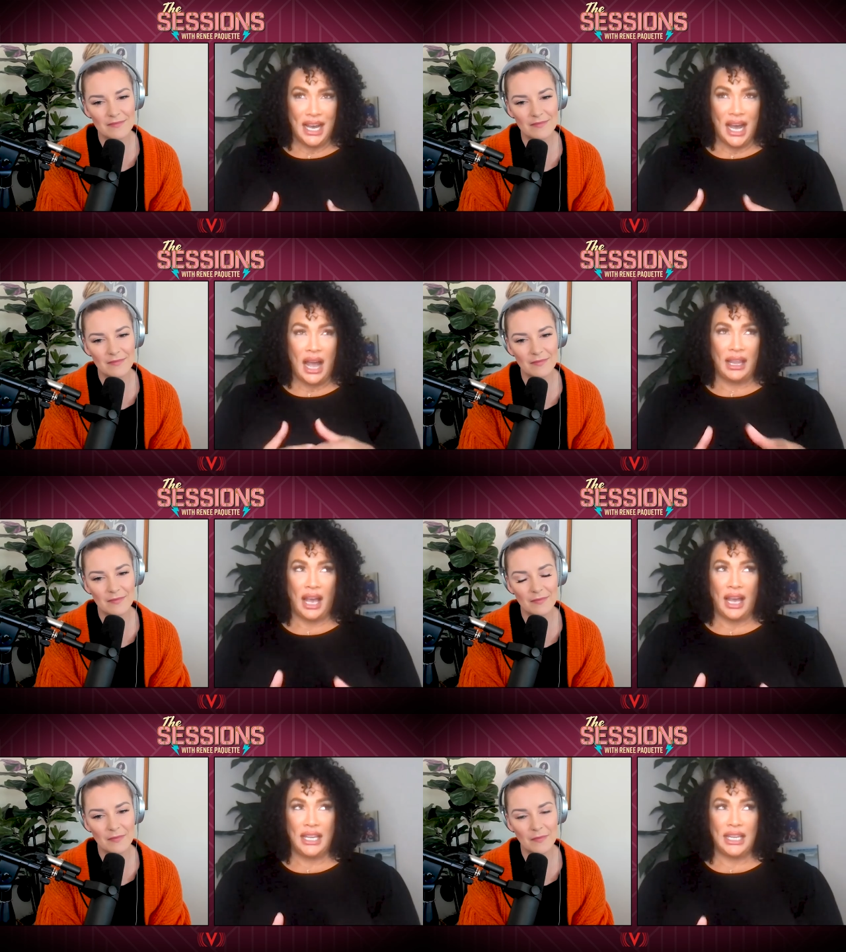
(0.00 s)
Speaker 1: I
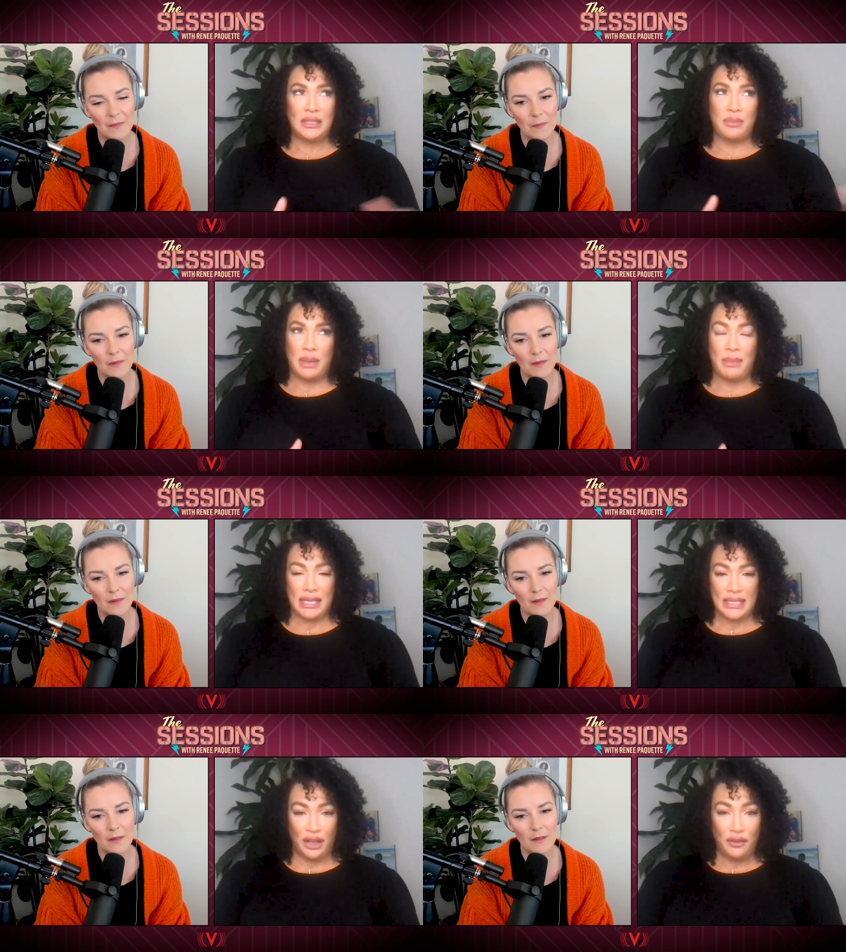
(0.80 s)
kind of get to be
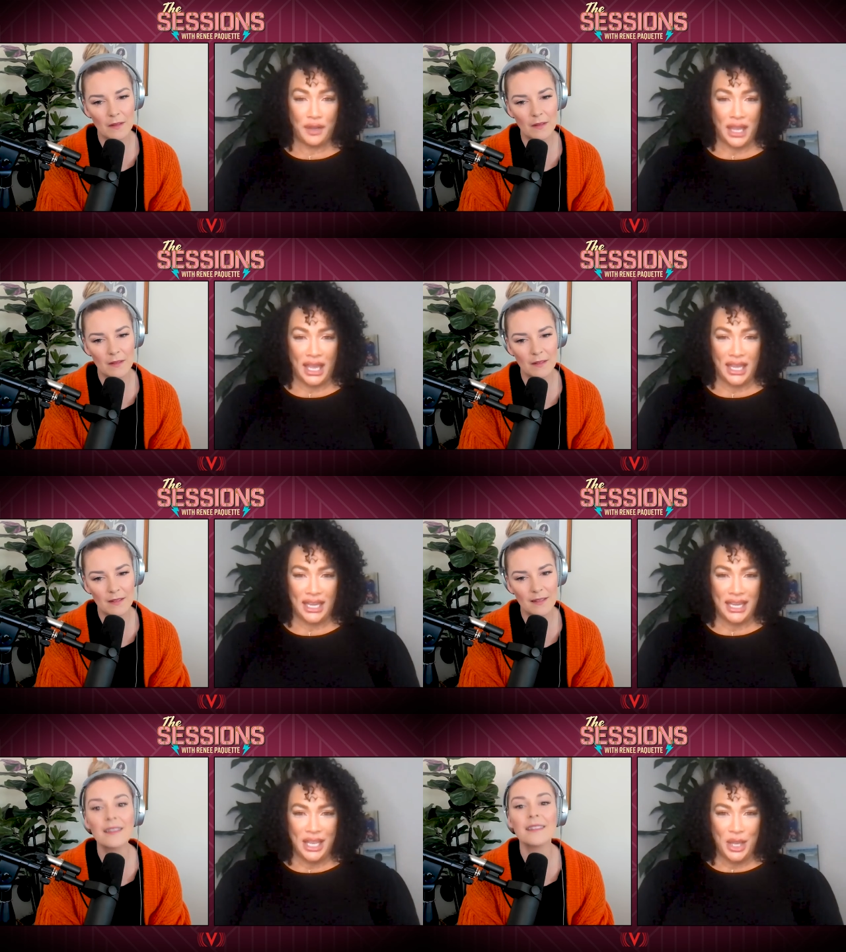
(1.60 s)
myself again,
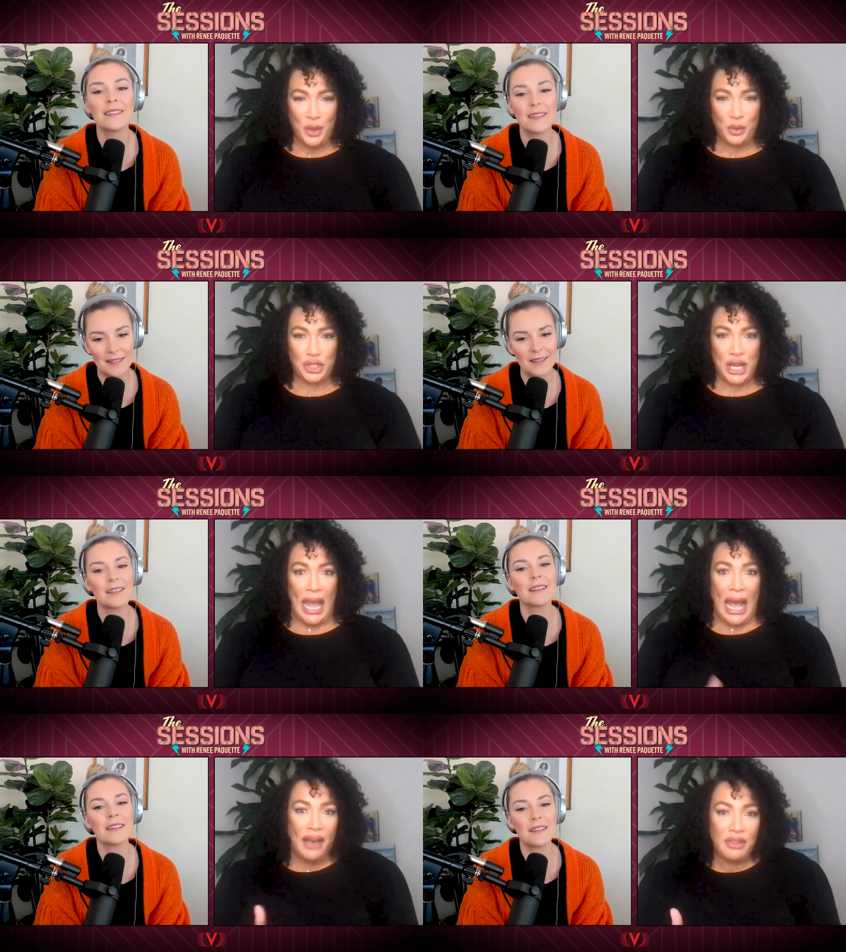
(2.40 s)
which I
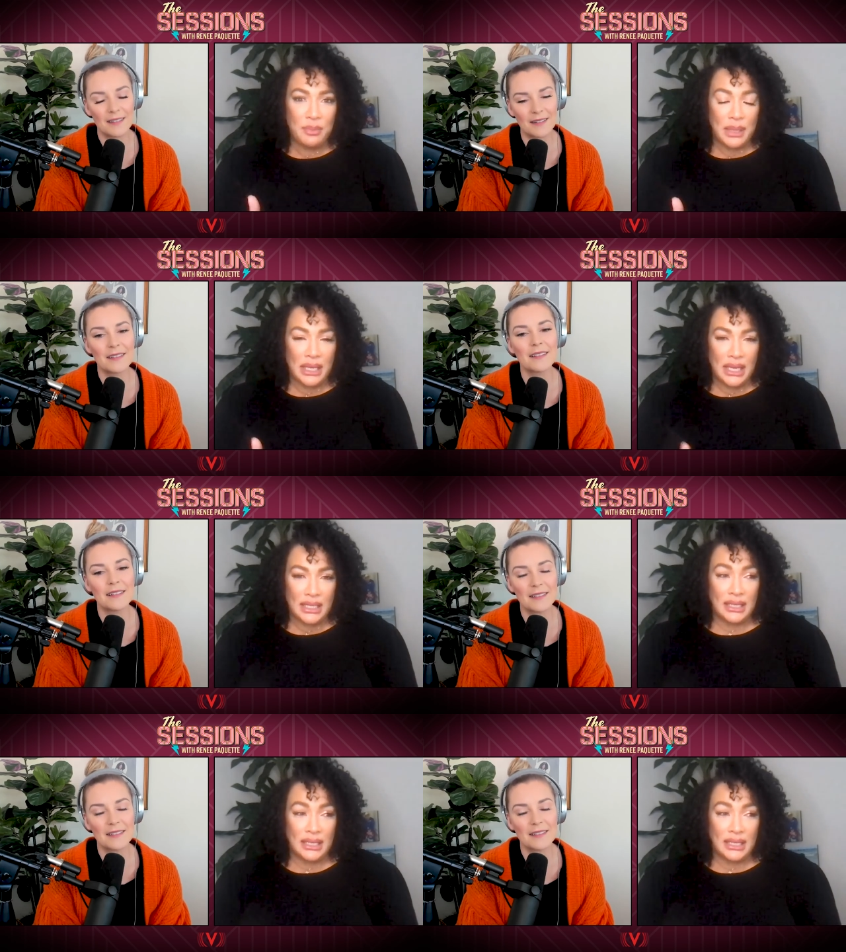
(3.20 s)
haven't been in